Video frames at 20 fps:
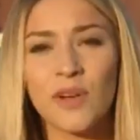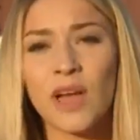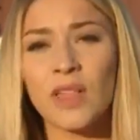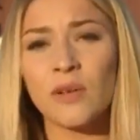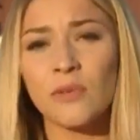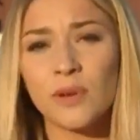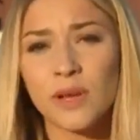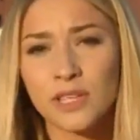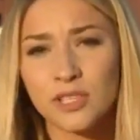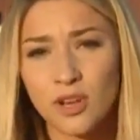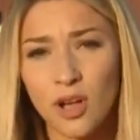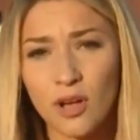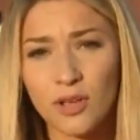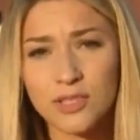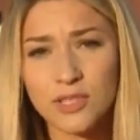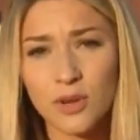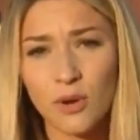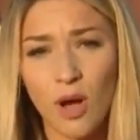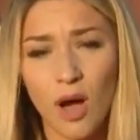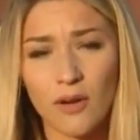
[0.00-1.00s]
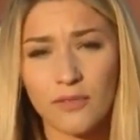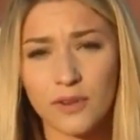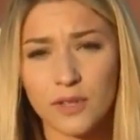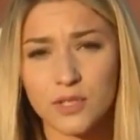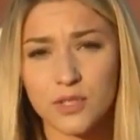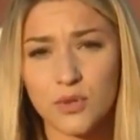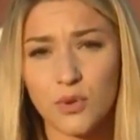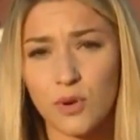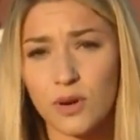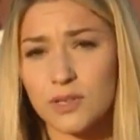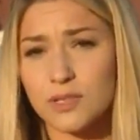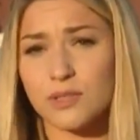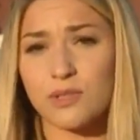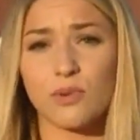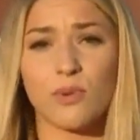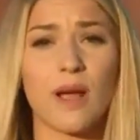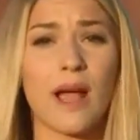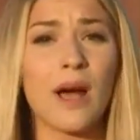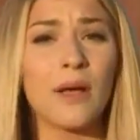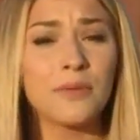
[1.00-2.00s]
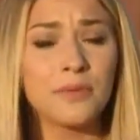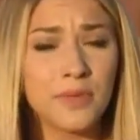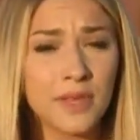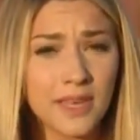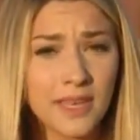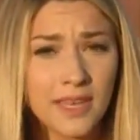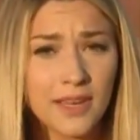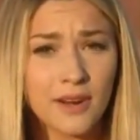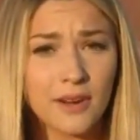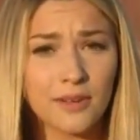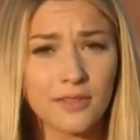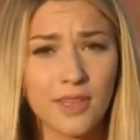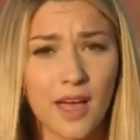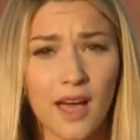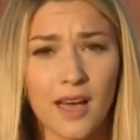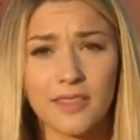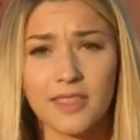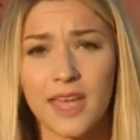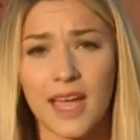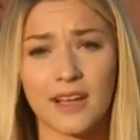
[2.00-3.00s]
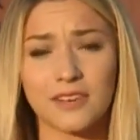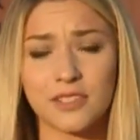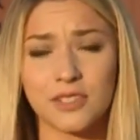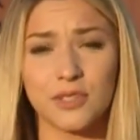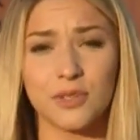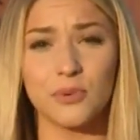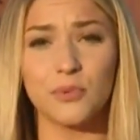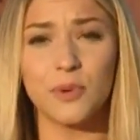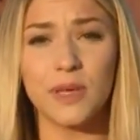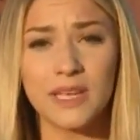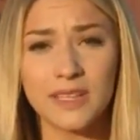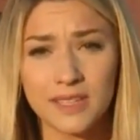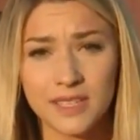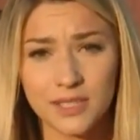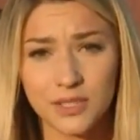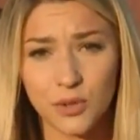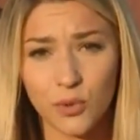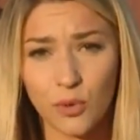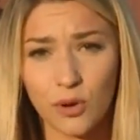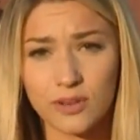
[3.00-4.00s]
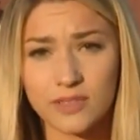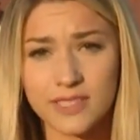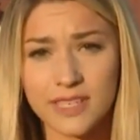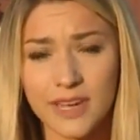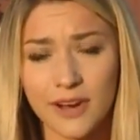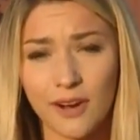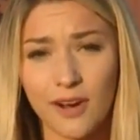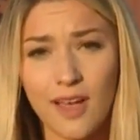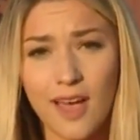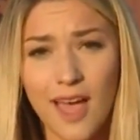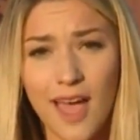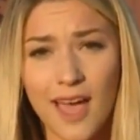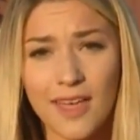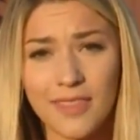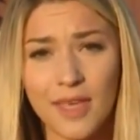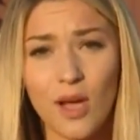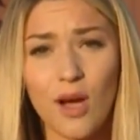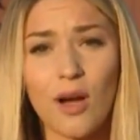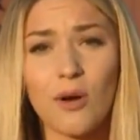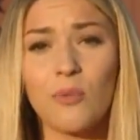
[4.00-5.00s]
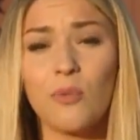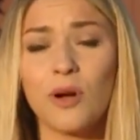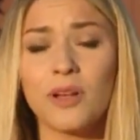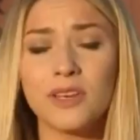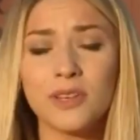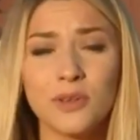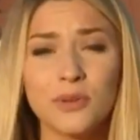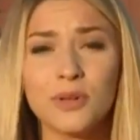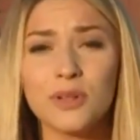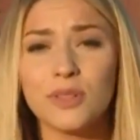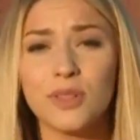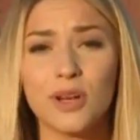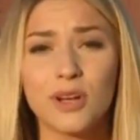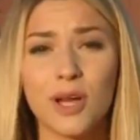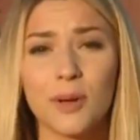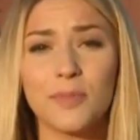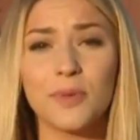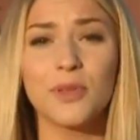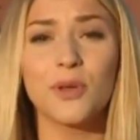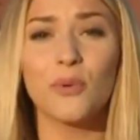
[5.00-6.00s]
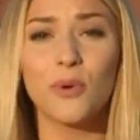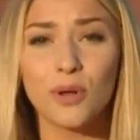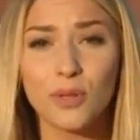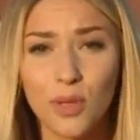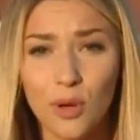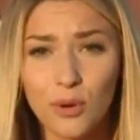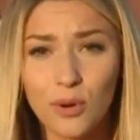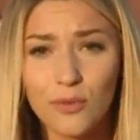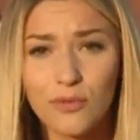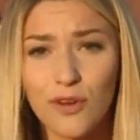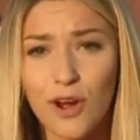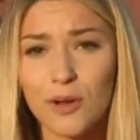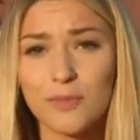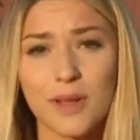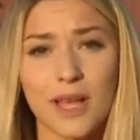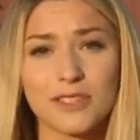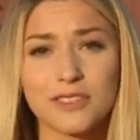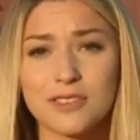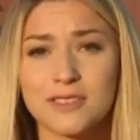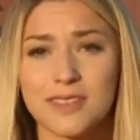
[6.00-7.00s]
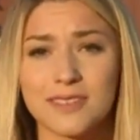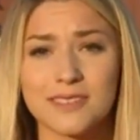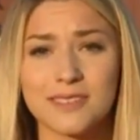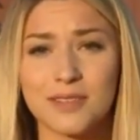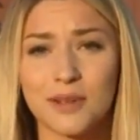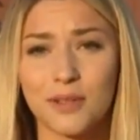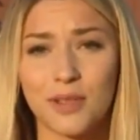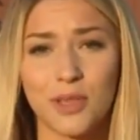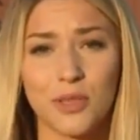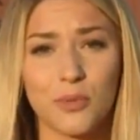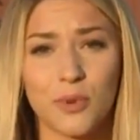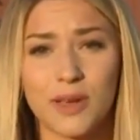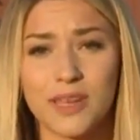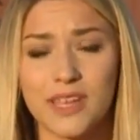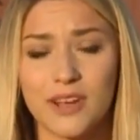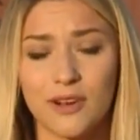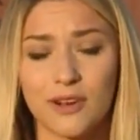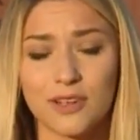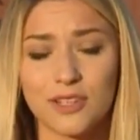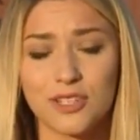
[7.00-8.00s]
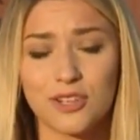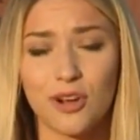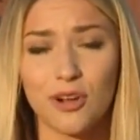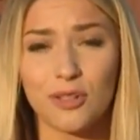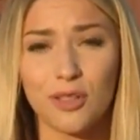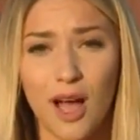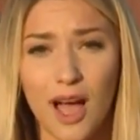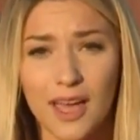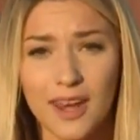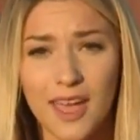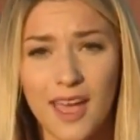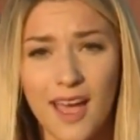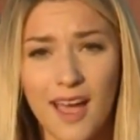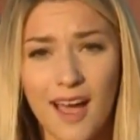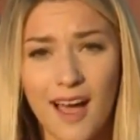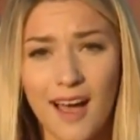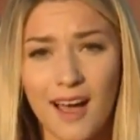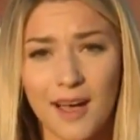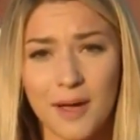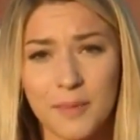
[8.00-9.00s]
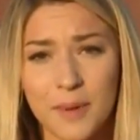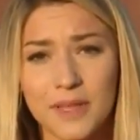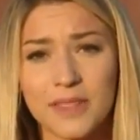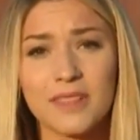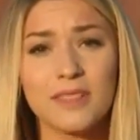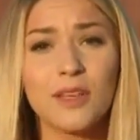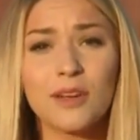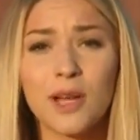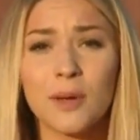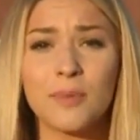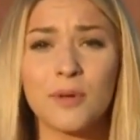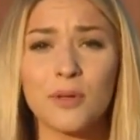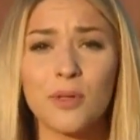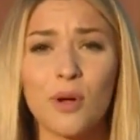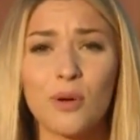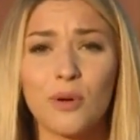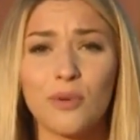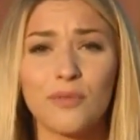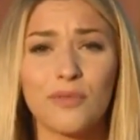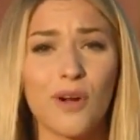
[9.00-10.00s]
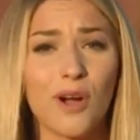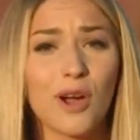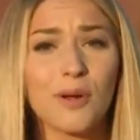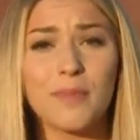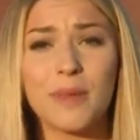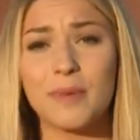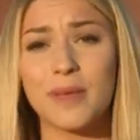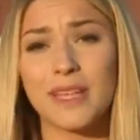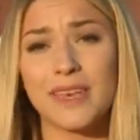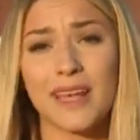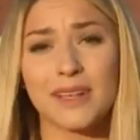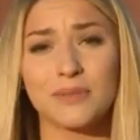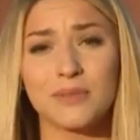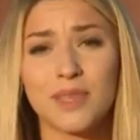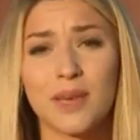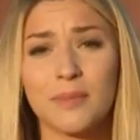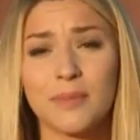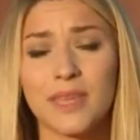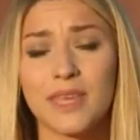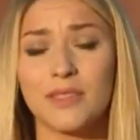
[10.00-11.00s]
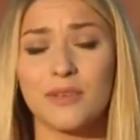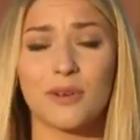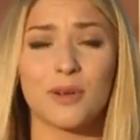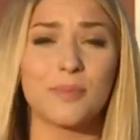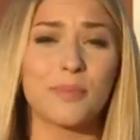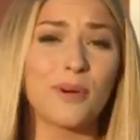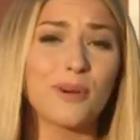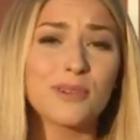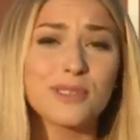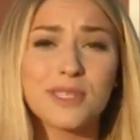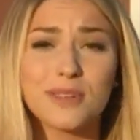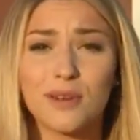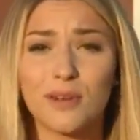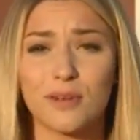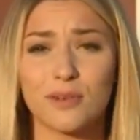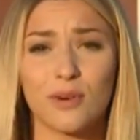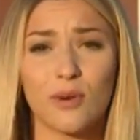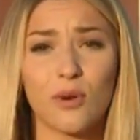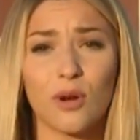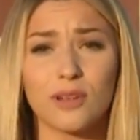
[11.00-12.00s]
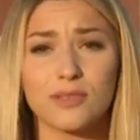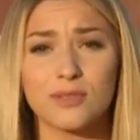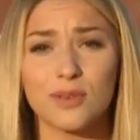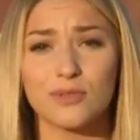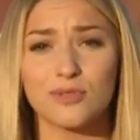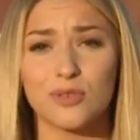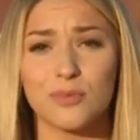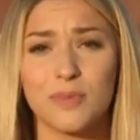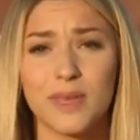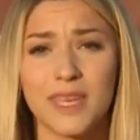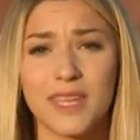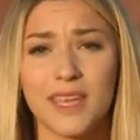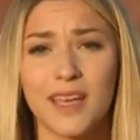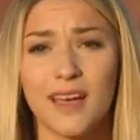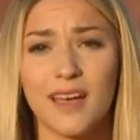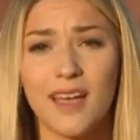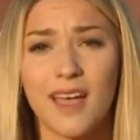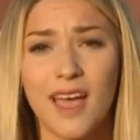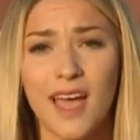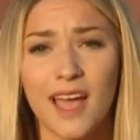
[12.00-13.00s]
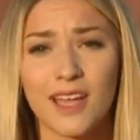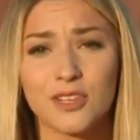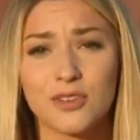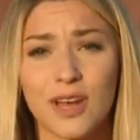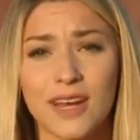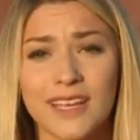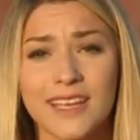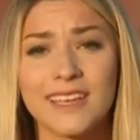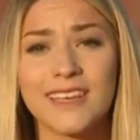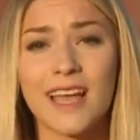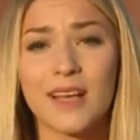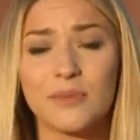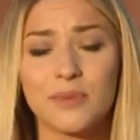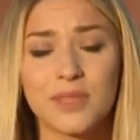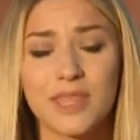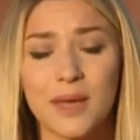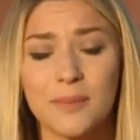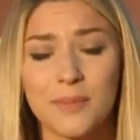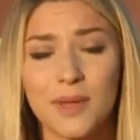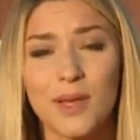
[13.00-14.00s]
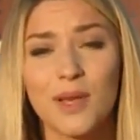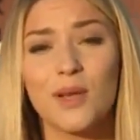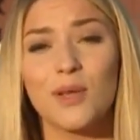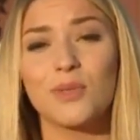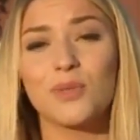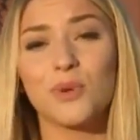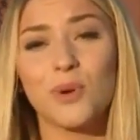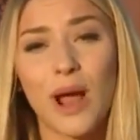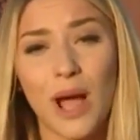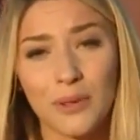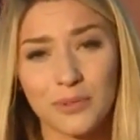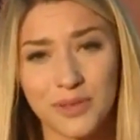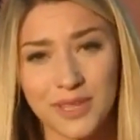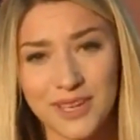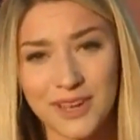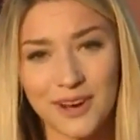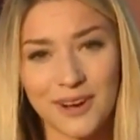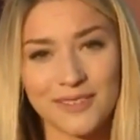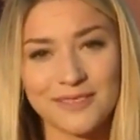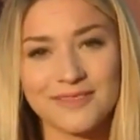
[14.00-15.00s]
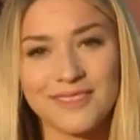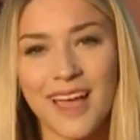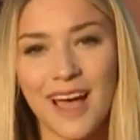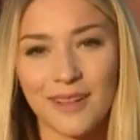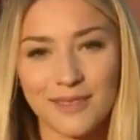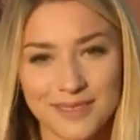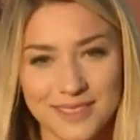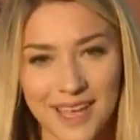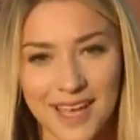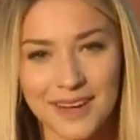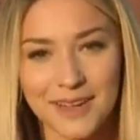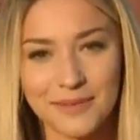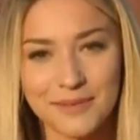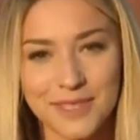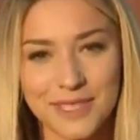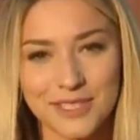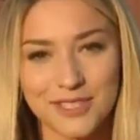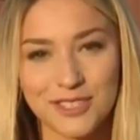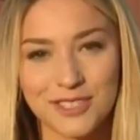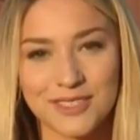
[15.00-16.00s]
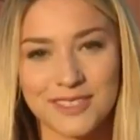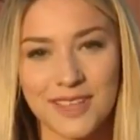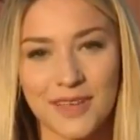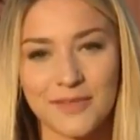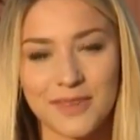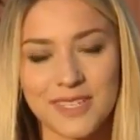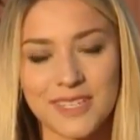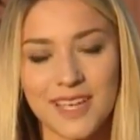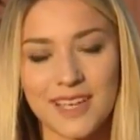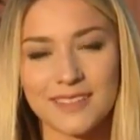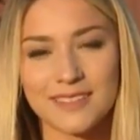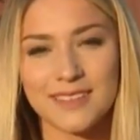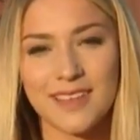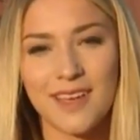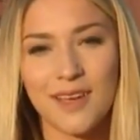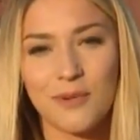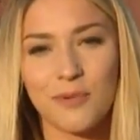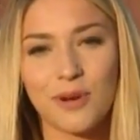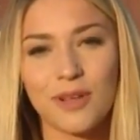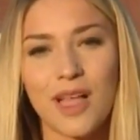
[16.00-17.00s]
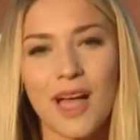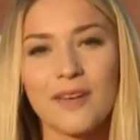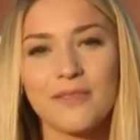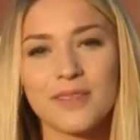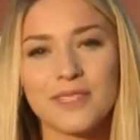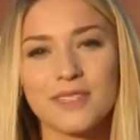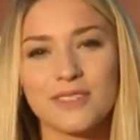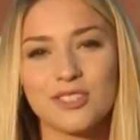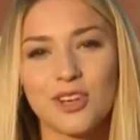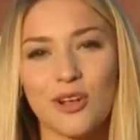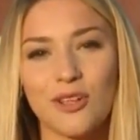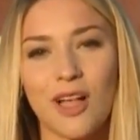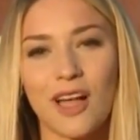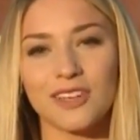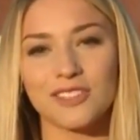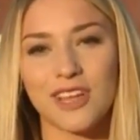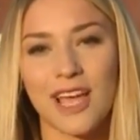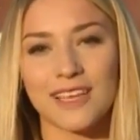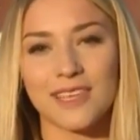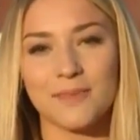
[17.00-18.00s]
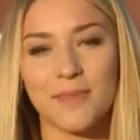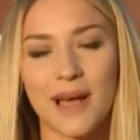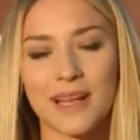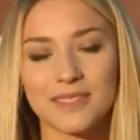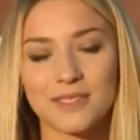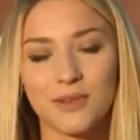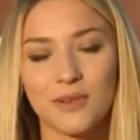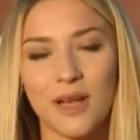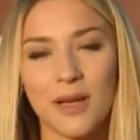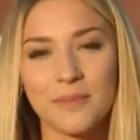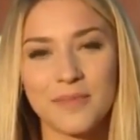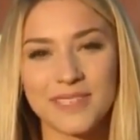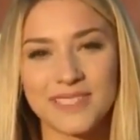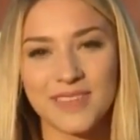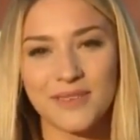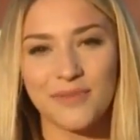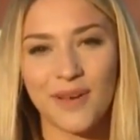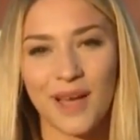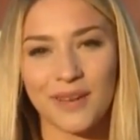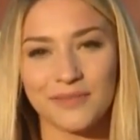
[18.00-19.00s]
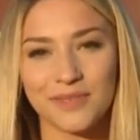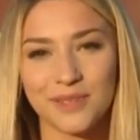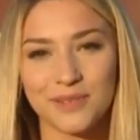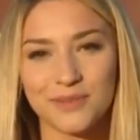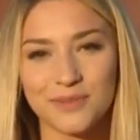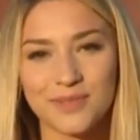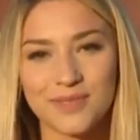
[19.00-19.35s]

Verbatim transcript: Now, Philo Ridge also offers tours throughout the year. Uh, they actually do weekly tours here, and they want you to look up your local farm, not just necessarily the one here in Charlotte, uh, but look up your local farm, maybe connect with them either in person on, or on social media, and try to connect with them throughout the year, outside of this just seven days. We're live in Charlotte. Jackie Pascale, N B C five